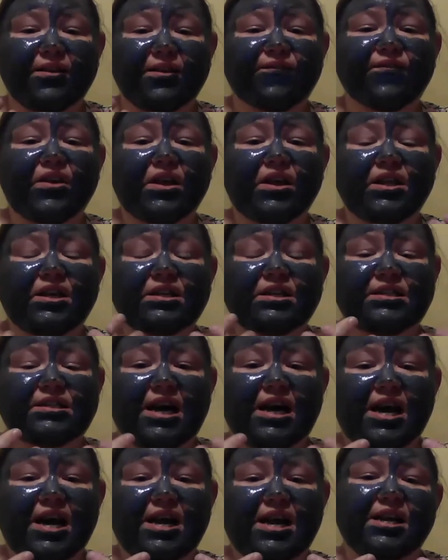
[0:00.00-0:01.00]
to feel it
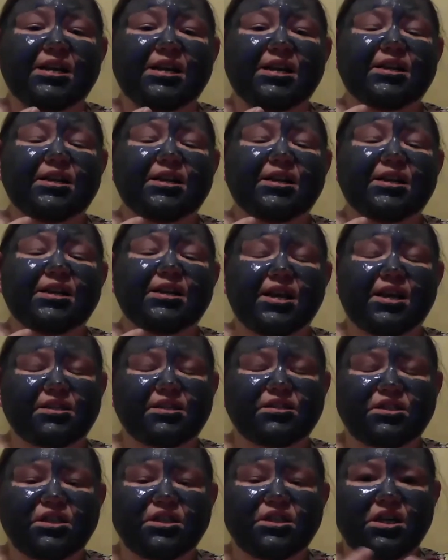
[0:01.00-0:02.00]
tighten, like
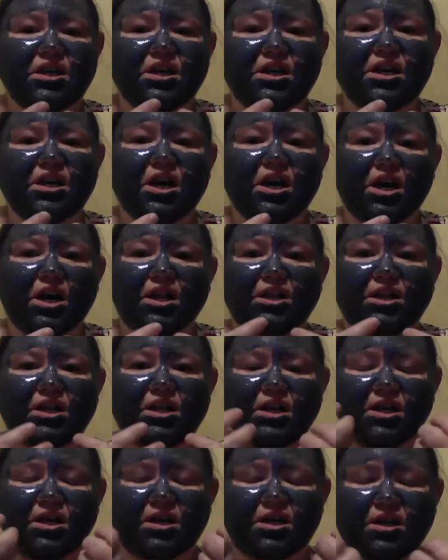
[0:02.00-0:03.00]
the dirt, all
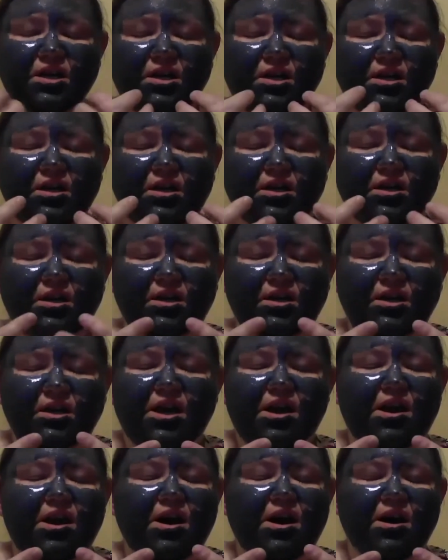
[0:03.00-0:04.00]
the,
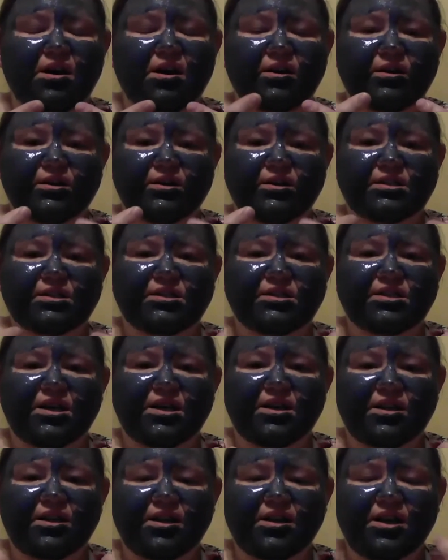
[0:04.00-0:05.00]
yeah, it's
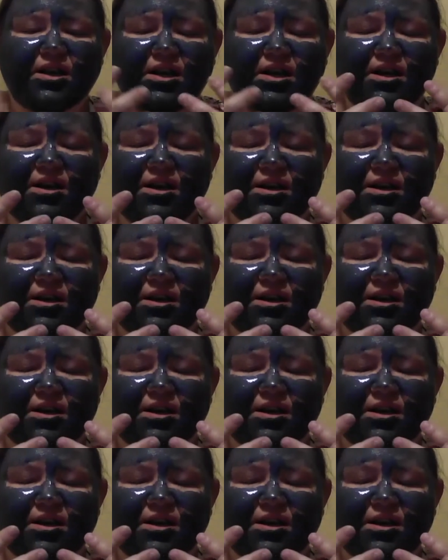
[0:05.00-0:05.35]
settling it.